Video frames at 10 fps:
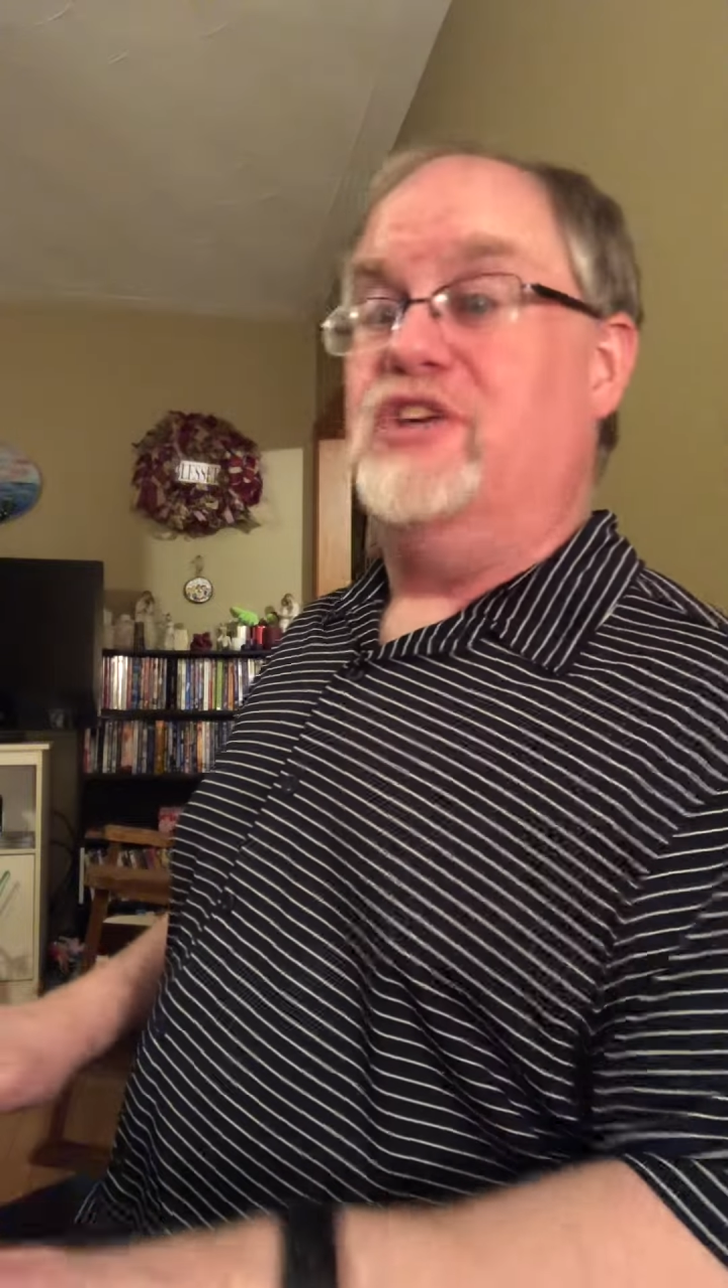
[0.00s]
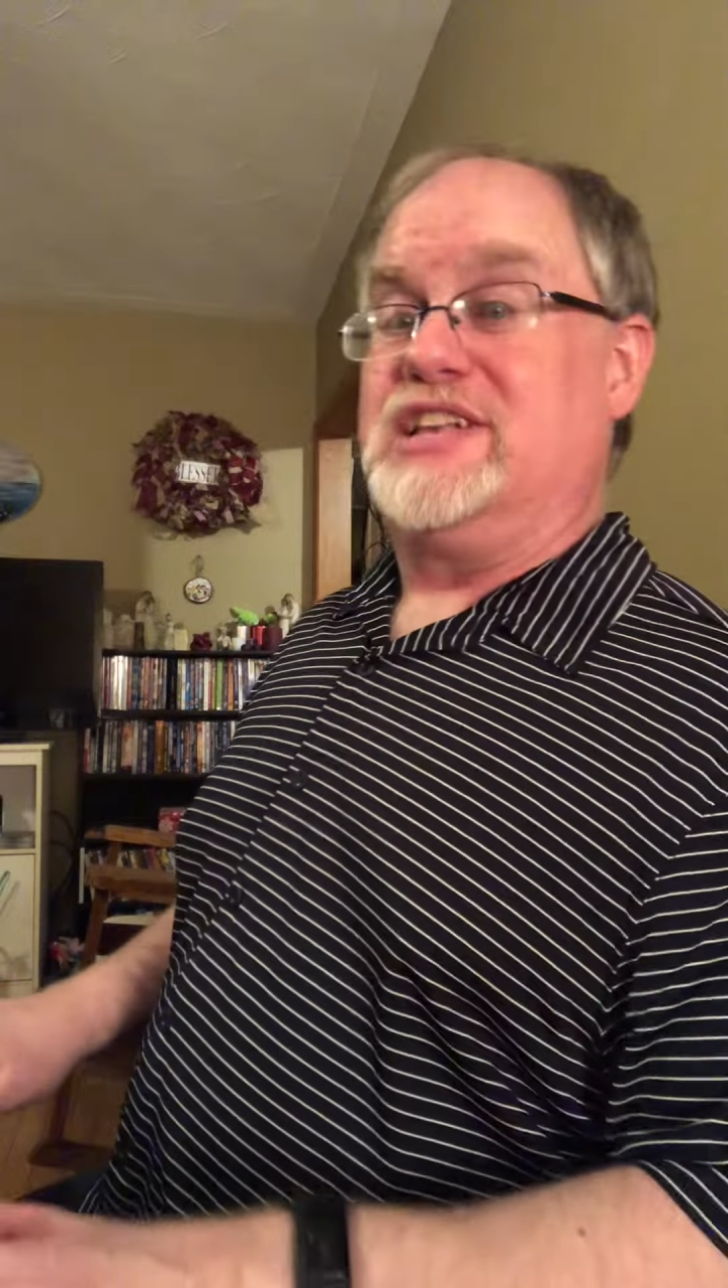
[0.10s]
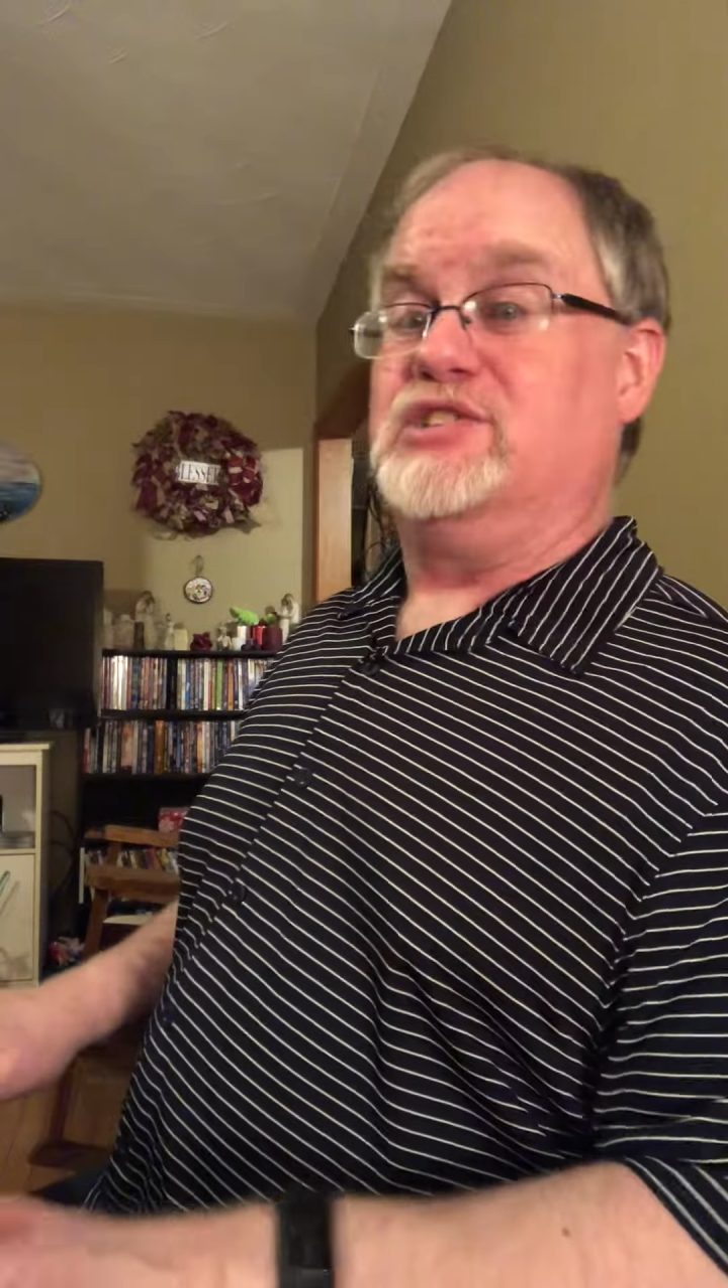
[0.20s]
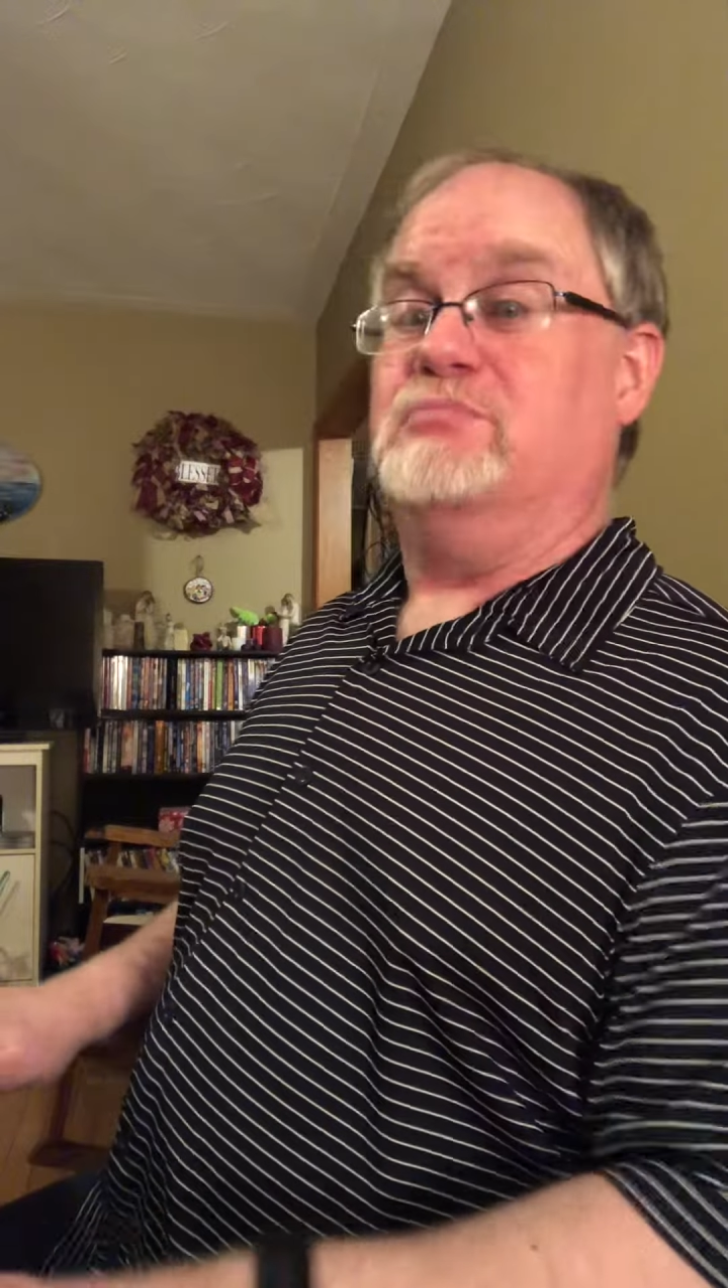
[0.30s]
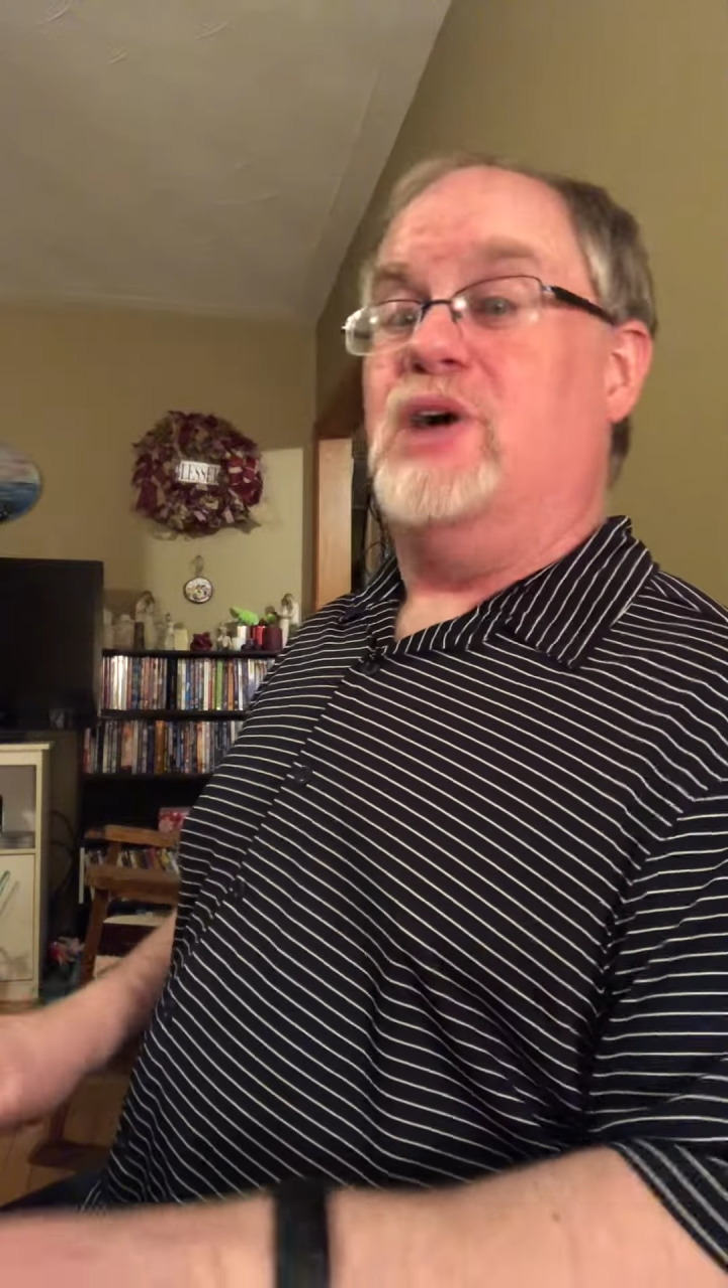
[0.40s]

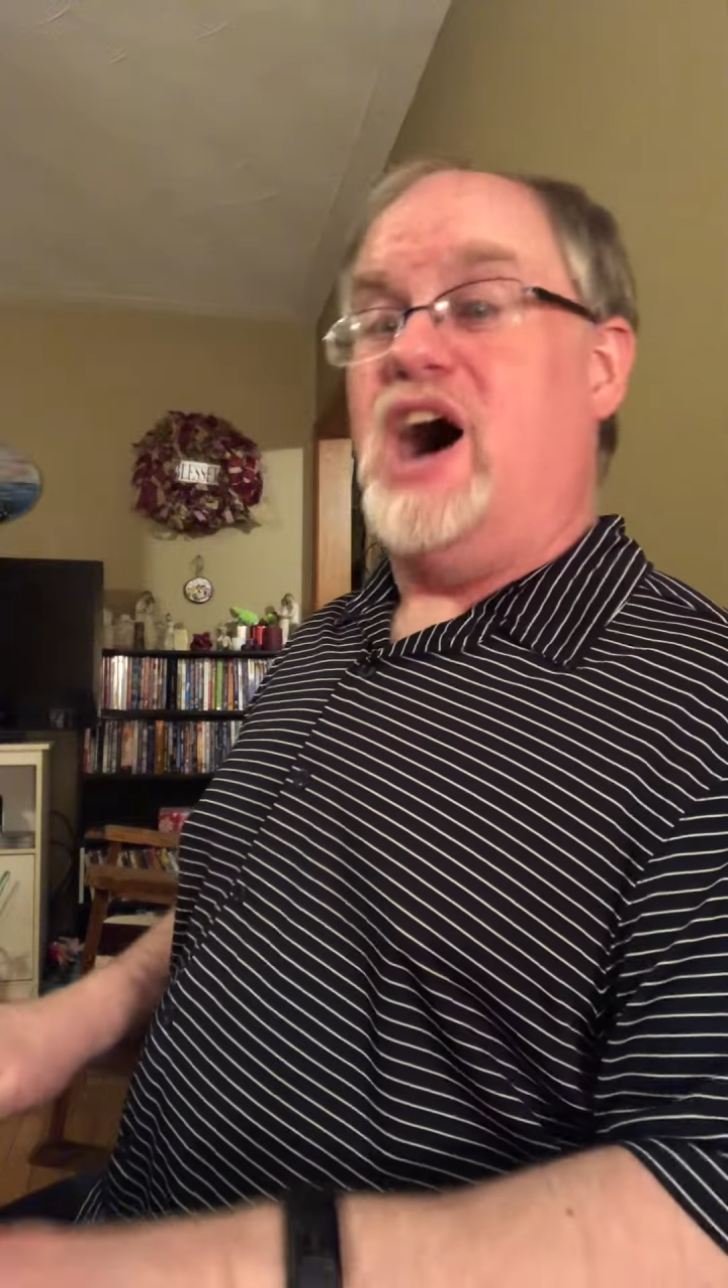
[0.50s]
victim